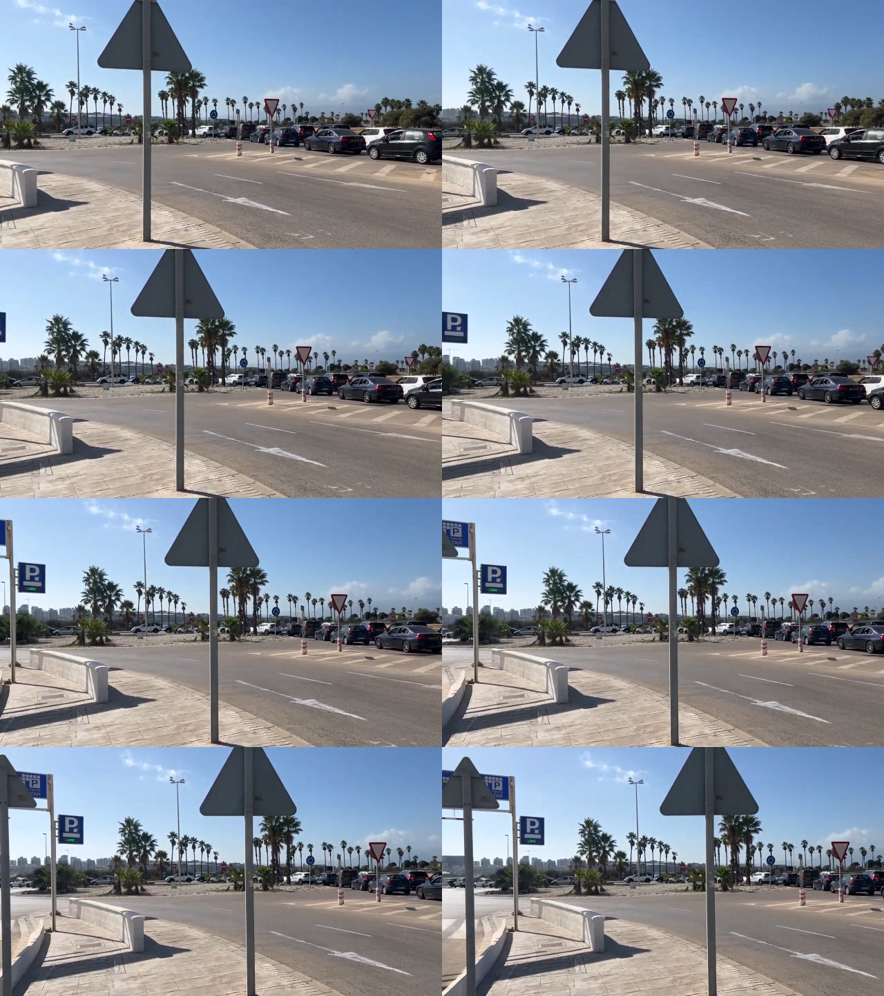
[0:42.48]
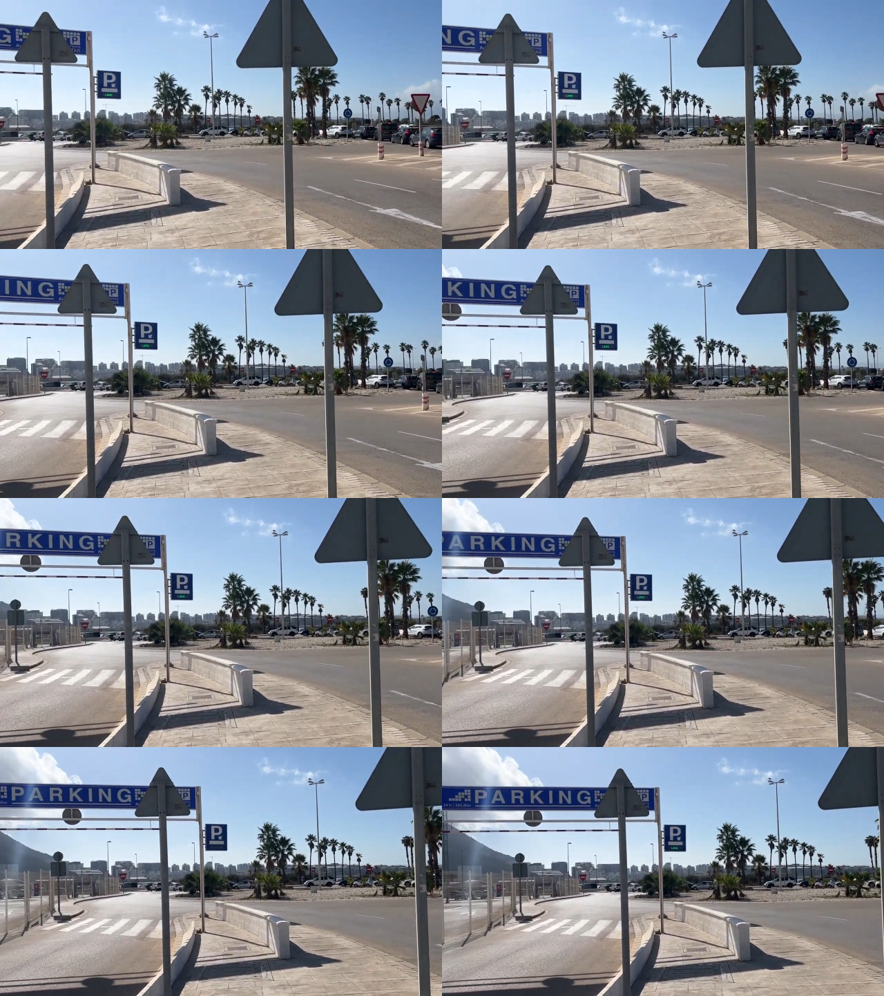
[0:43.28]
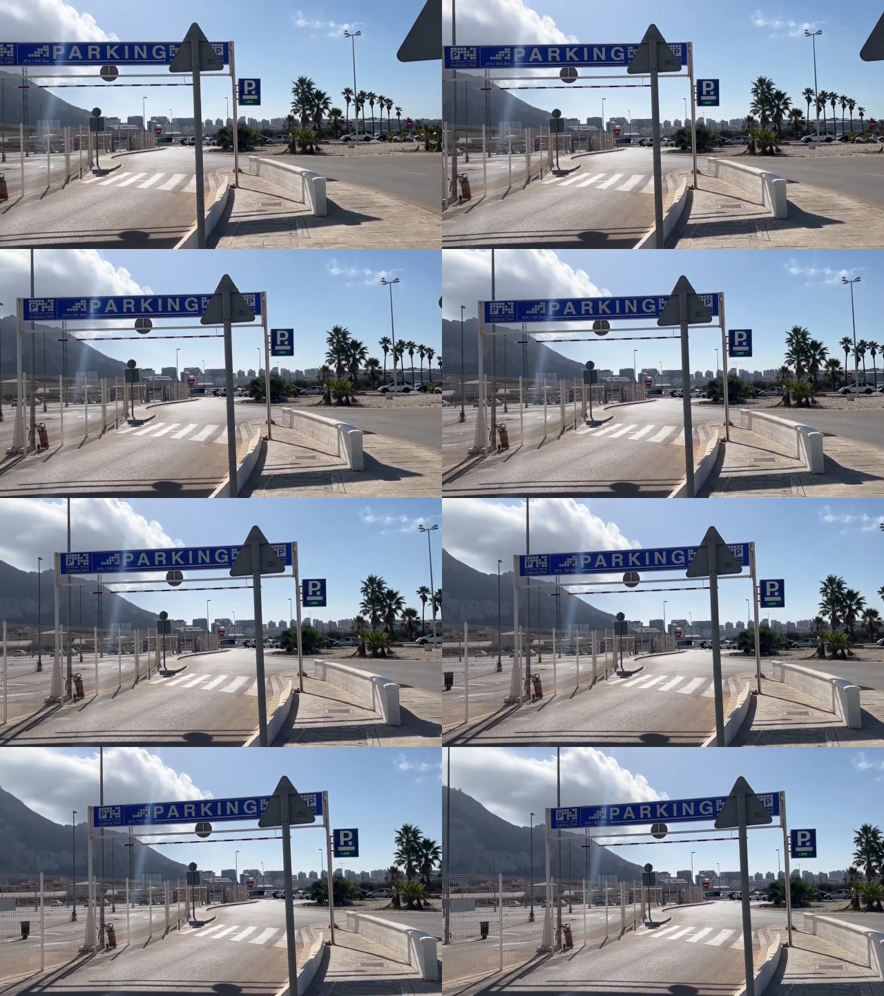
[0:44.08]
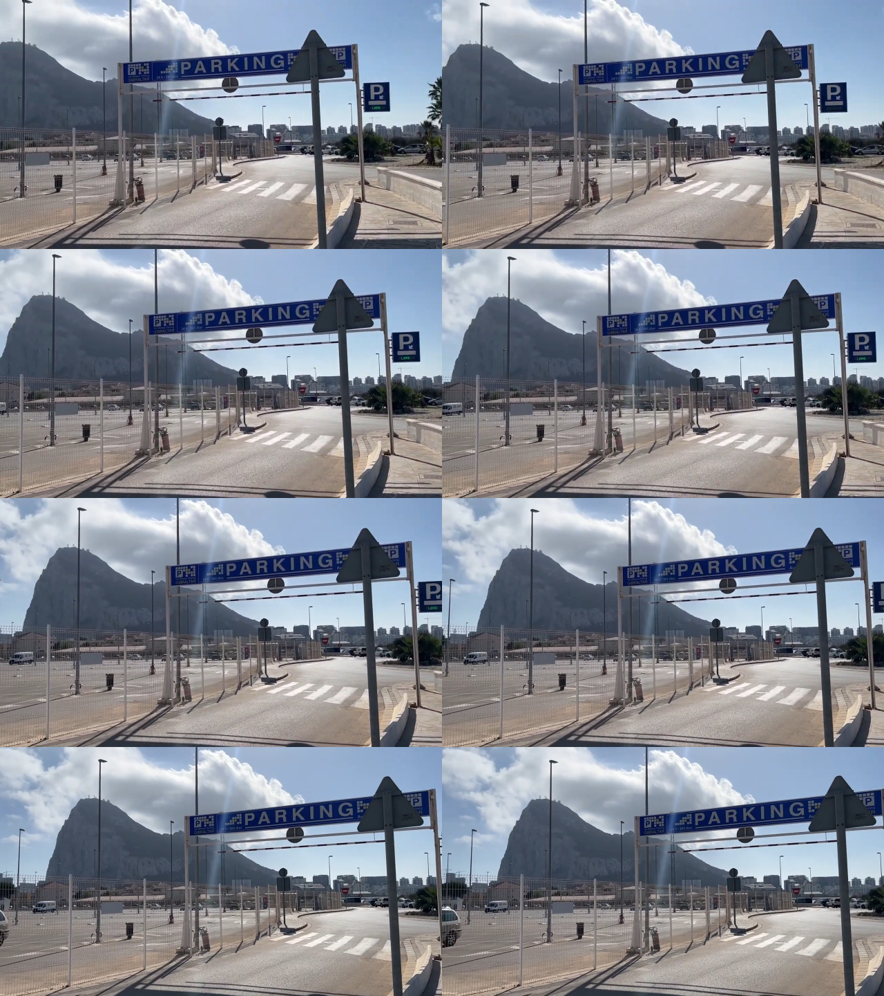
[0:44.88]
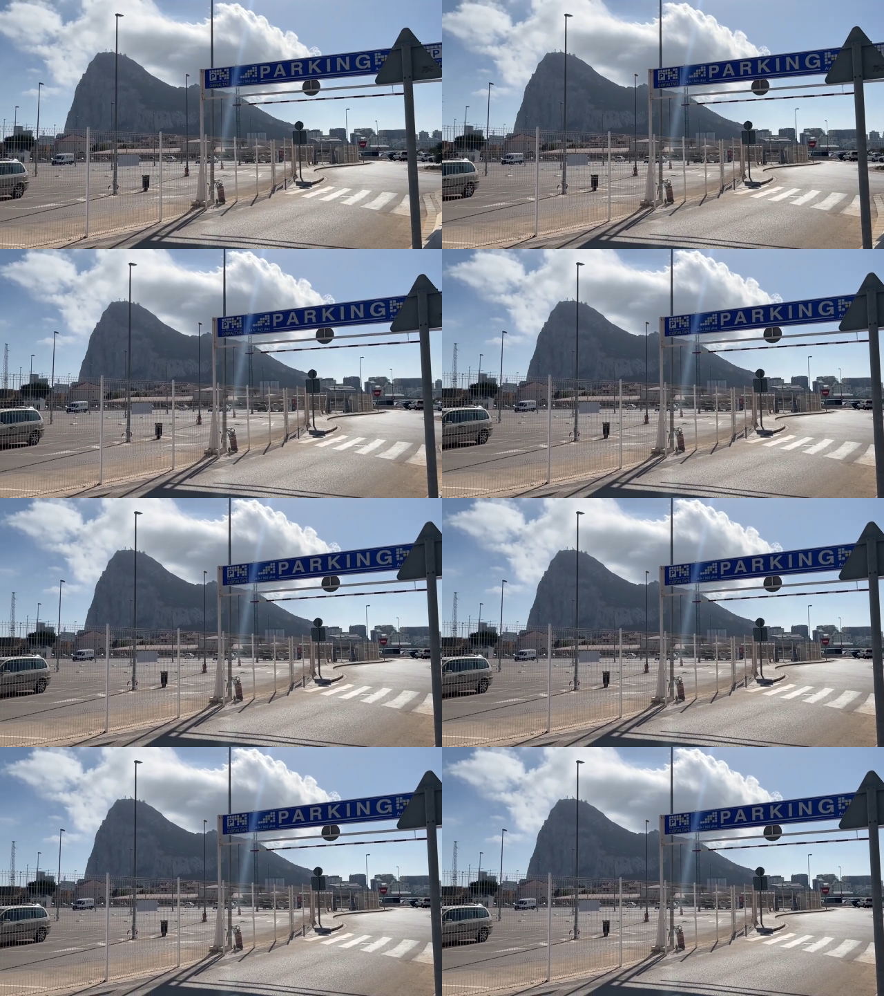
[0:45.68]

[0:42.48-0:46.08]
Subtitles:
Nobody's mouth can be seen.